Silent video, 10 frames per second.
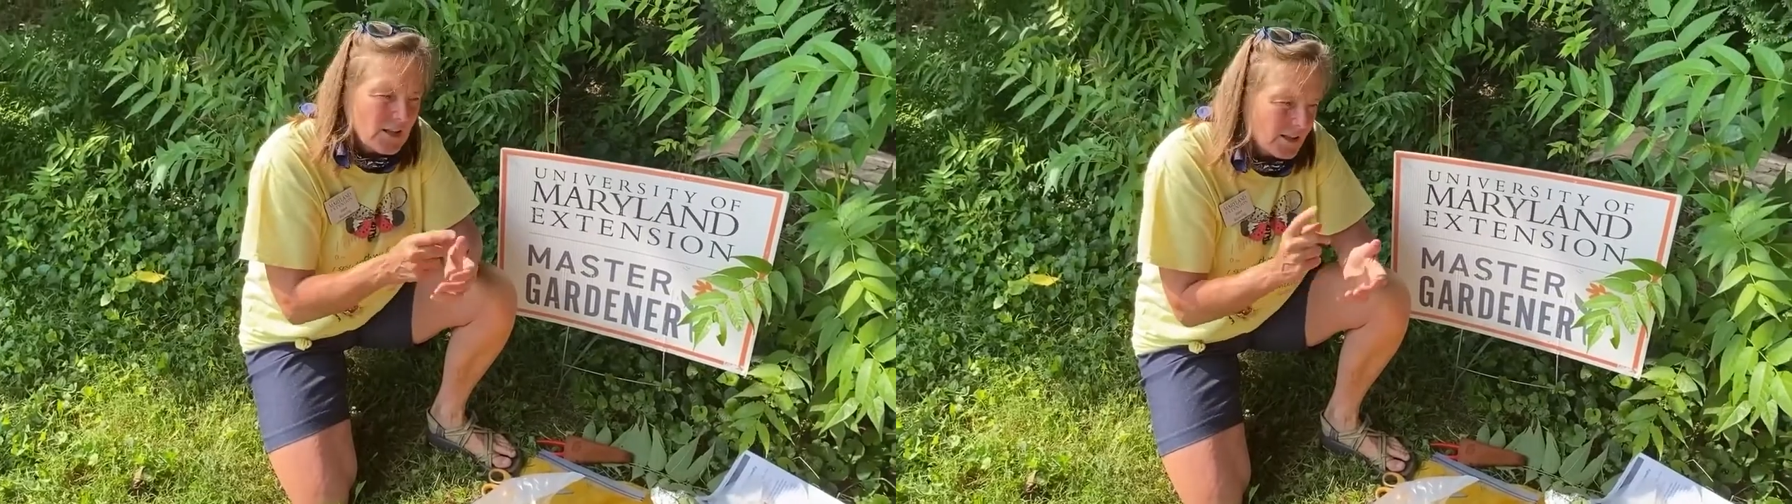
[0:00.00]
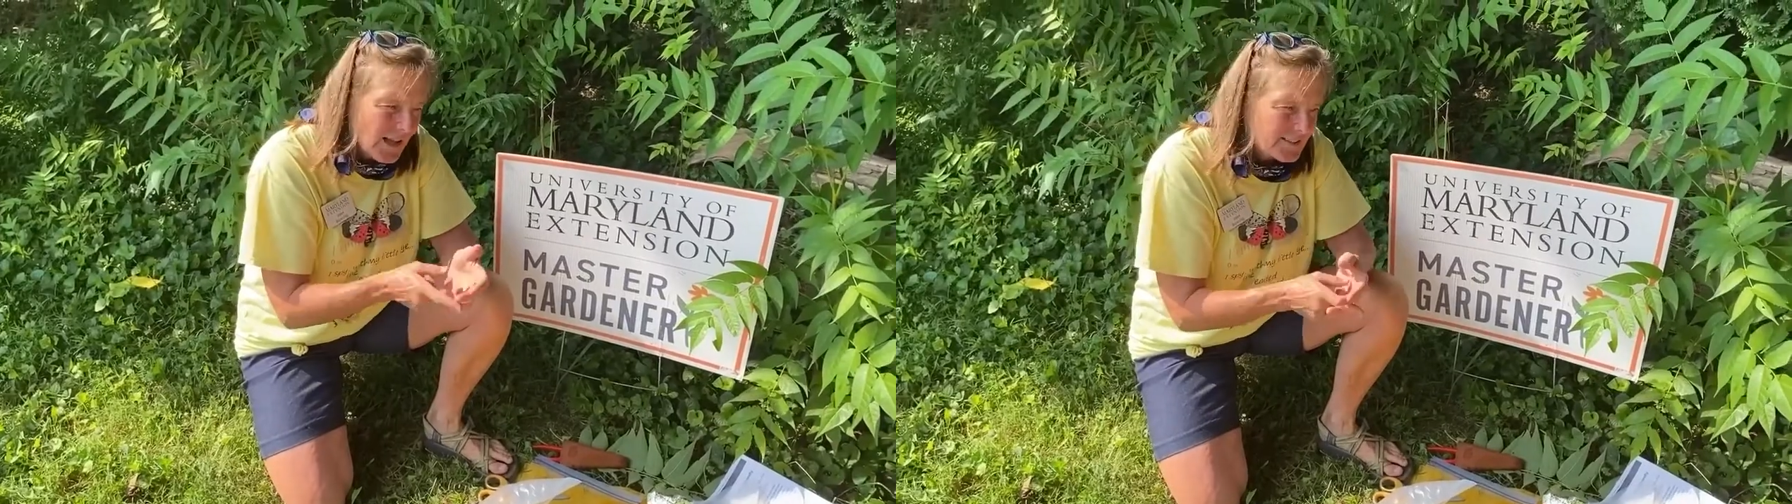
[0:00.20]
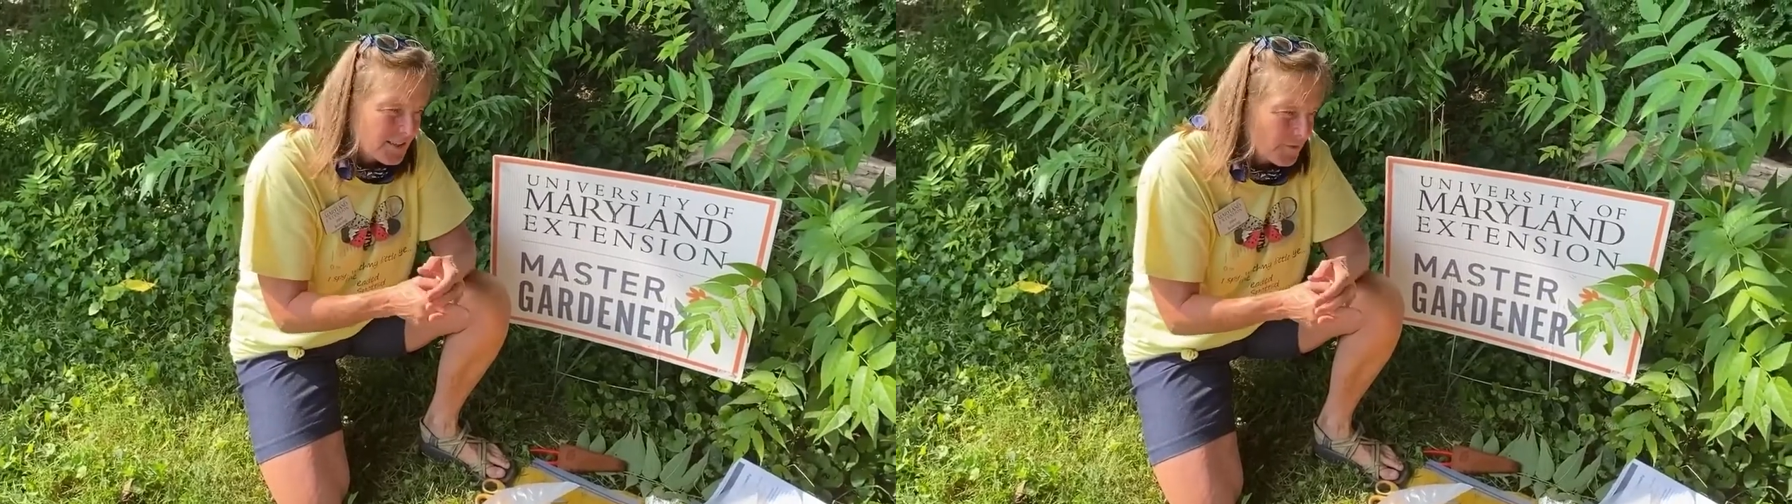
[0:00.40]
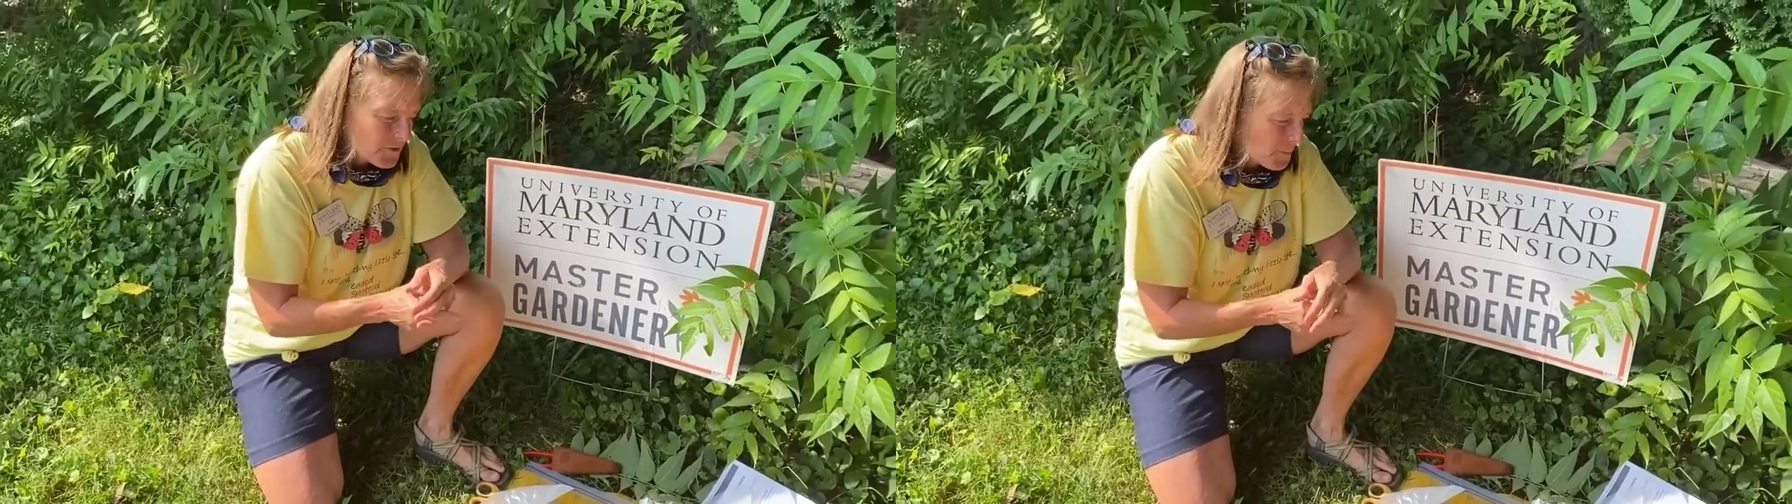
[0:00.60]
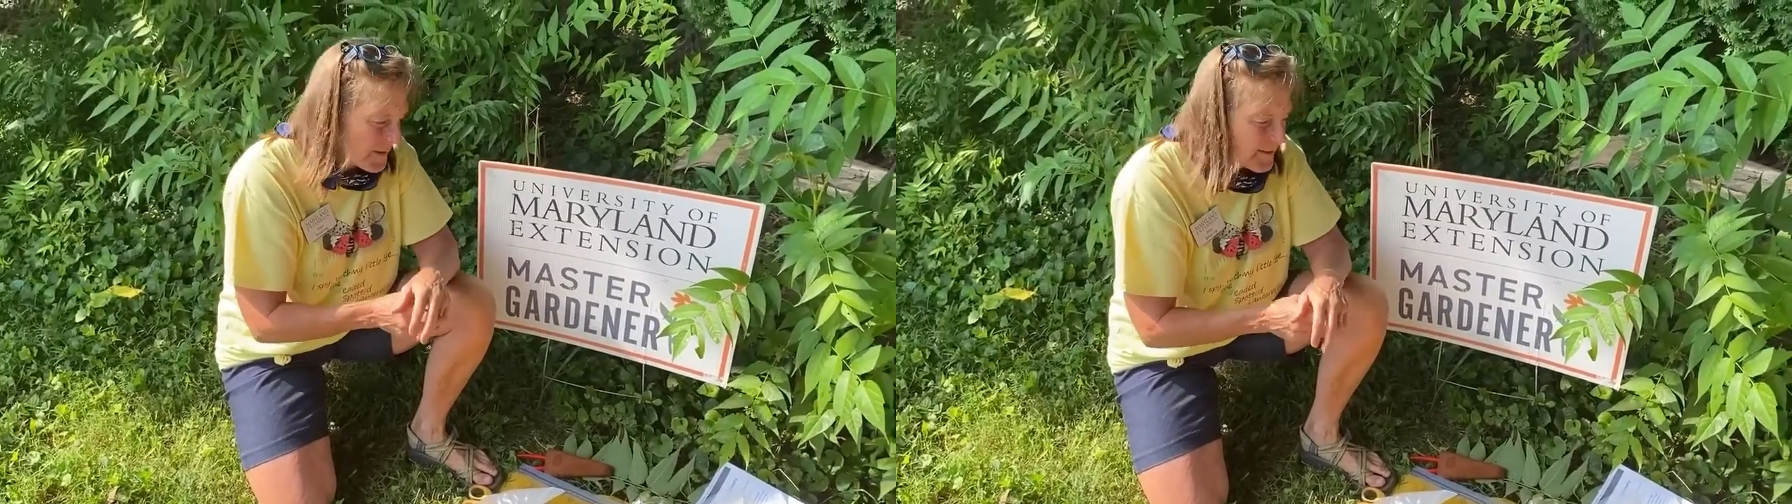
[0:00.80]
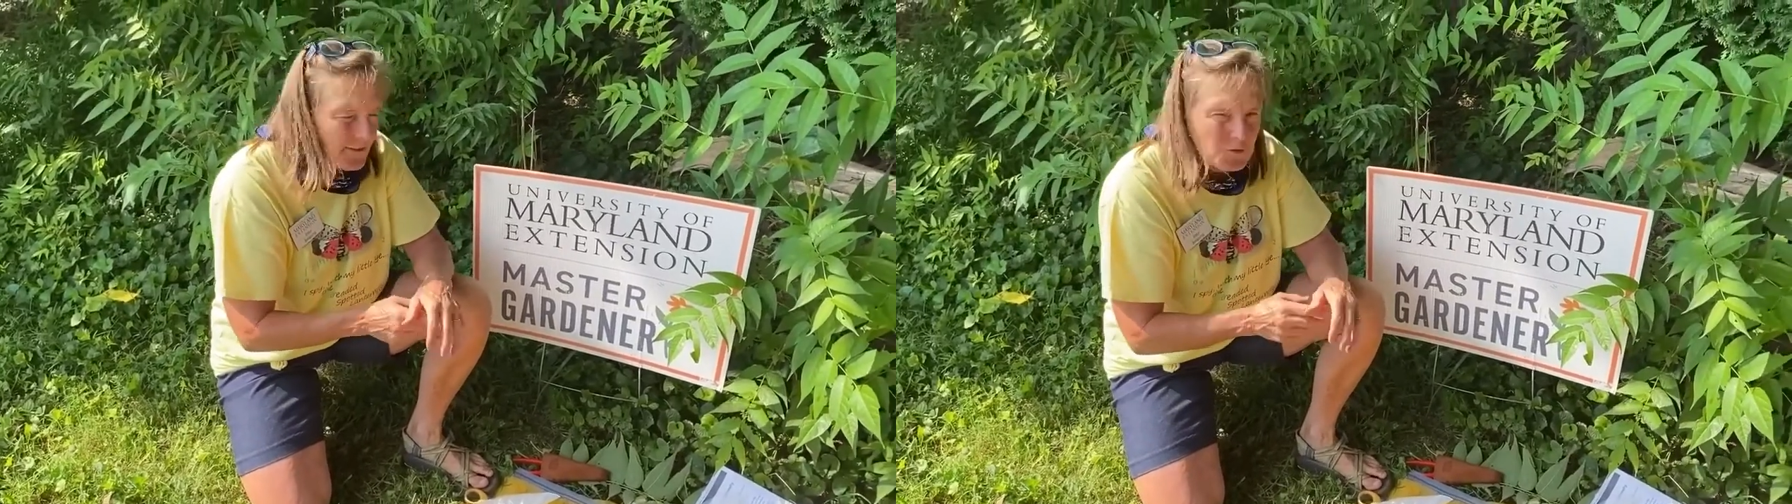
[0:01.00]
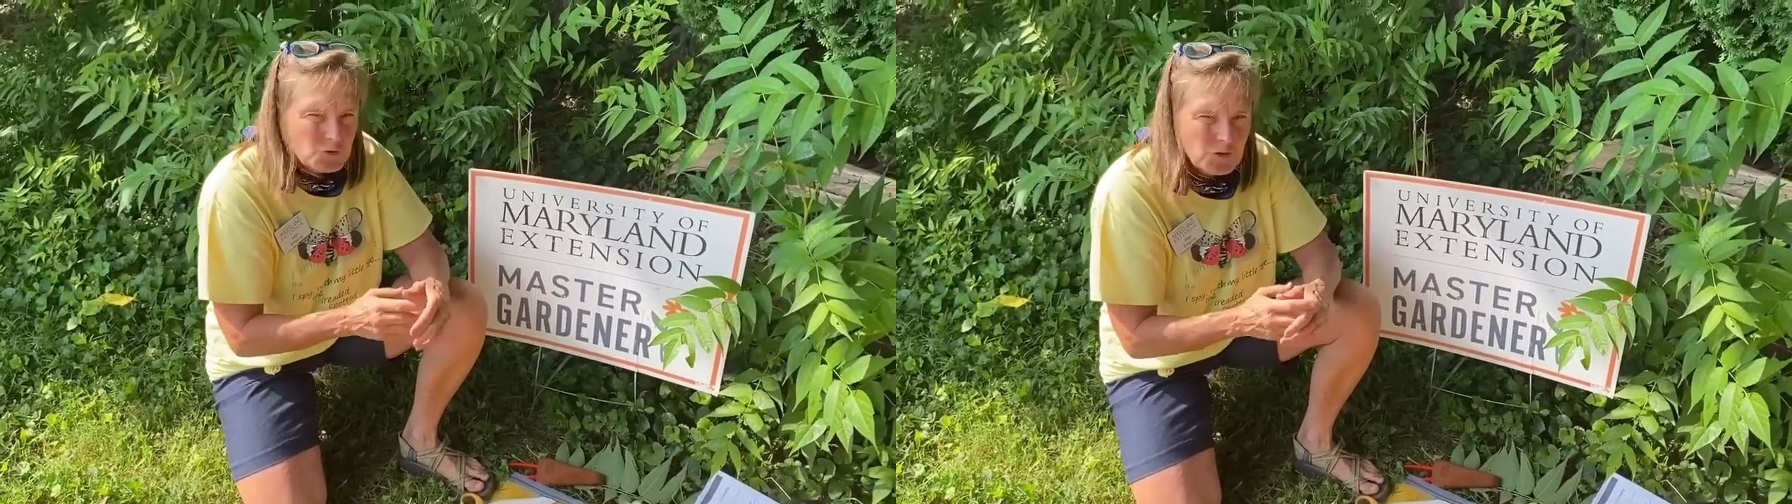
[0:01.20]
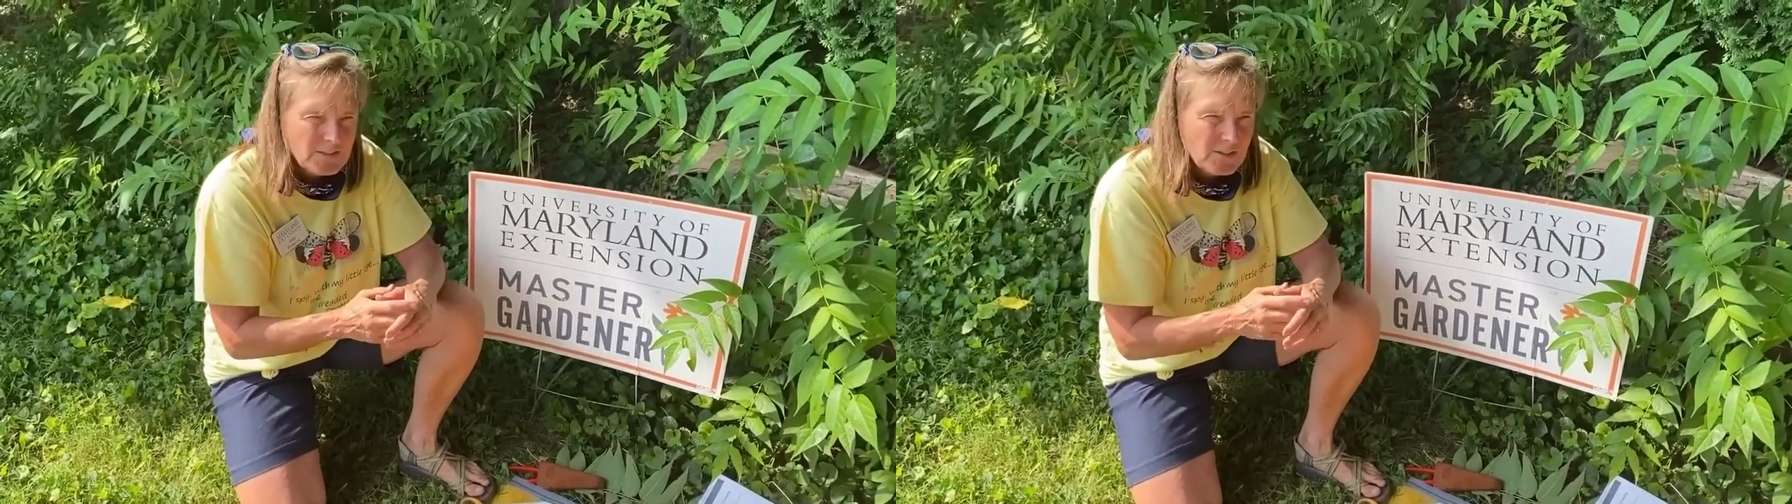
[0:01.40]
lots of different species of
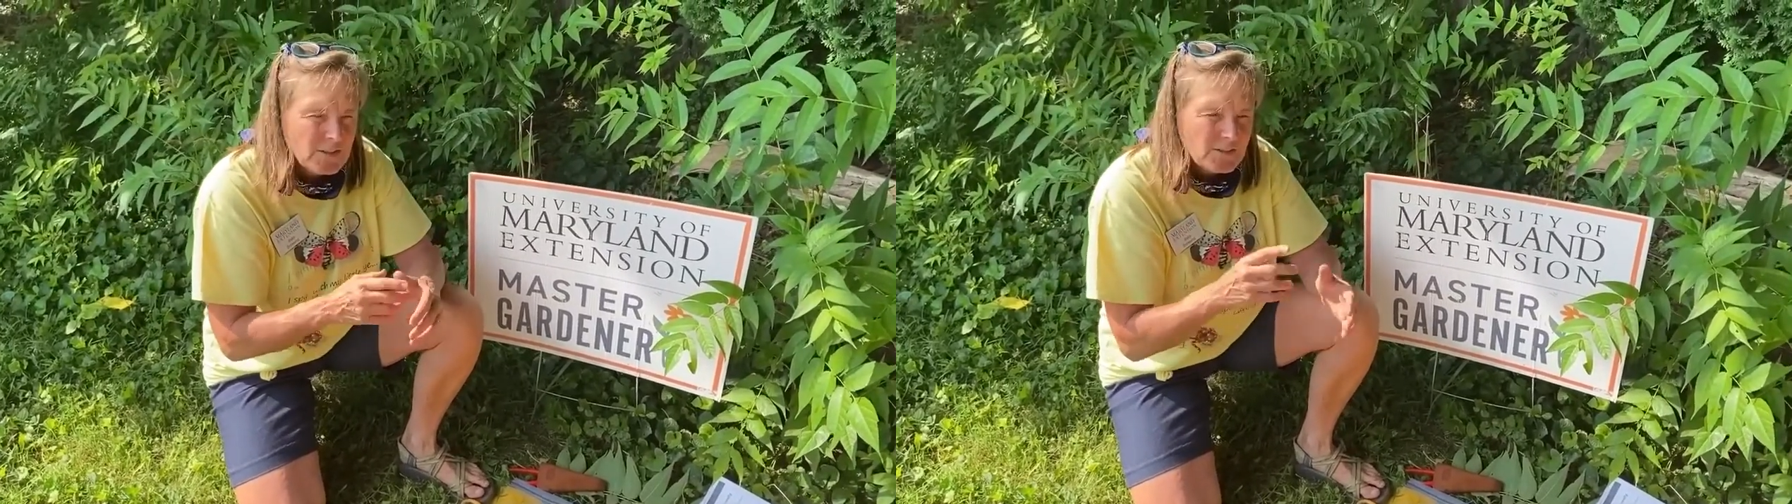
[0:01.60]
trees.